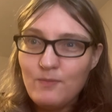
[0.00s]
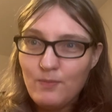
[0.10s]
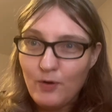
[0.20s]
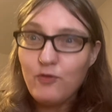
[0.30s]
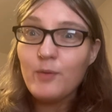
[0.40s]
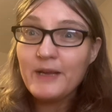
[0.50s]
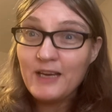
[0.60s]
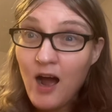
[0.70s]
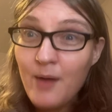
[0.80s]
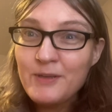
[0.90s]
performing an
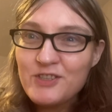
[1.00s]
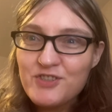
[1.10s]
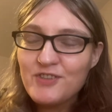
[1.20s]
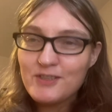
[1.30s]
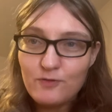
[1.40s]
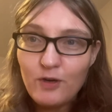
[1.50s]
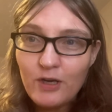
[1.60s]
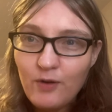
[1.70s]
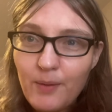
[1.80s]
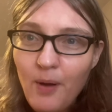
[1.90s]
homage to this very
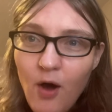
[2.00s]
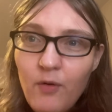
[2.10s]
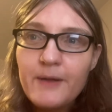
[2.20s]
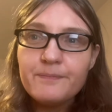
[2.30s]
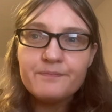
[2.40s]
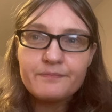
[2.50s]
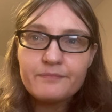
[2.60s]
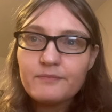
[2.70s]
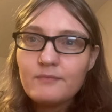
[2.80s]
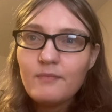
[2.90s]
great poet.
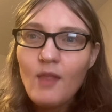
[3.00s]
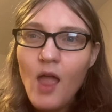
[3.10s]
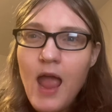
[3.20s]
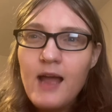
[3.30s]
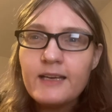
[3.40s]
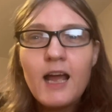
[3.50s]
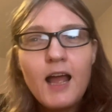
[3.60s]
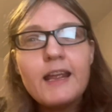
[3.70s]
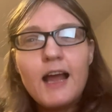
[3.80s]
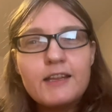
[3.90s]
And I,
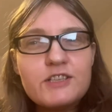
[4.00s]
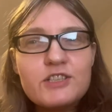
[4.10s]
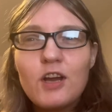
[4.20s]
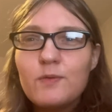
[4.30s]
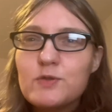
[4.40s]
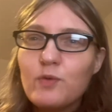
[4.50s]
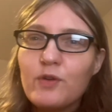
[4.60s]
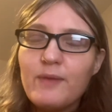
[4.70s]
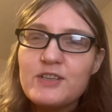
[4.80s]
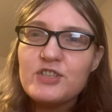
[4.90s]
I just thought it was
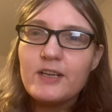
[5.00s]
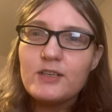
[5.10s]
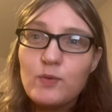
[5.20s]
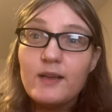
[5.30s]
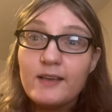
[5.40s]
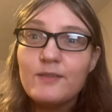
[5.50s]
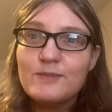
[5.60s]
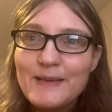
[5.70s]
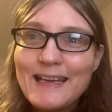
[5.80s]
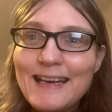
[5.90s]
worth mentioning dwelling,
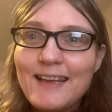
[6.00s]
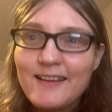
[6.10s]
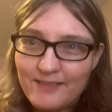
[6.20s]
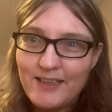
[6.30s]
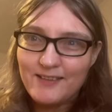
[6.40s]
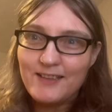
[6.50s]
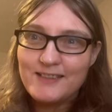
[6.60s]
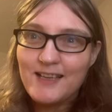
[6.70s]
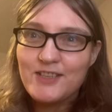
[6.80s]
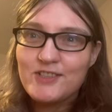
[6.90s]
beginning,
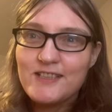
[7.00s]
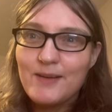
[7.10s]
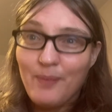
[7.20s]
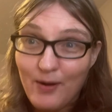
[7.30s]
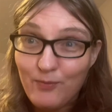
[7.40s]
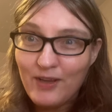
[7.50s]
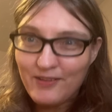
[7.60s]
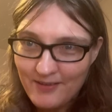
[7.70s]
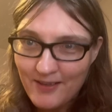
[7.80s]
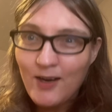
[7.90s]
I should say,
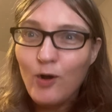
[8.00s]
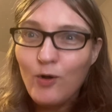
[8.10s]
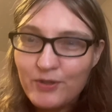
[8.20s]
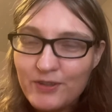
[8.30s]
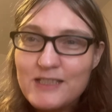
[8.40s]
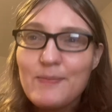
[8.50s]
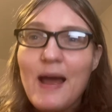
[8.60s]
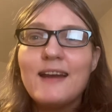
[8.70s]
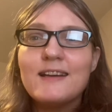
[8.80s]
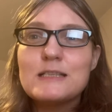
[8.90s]
with Holderlin's
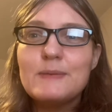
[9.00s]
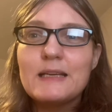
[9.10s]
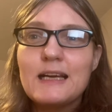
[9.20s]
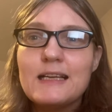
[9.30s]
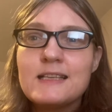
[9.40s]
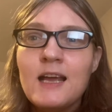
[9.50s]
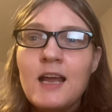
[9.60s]
madness because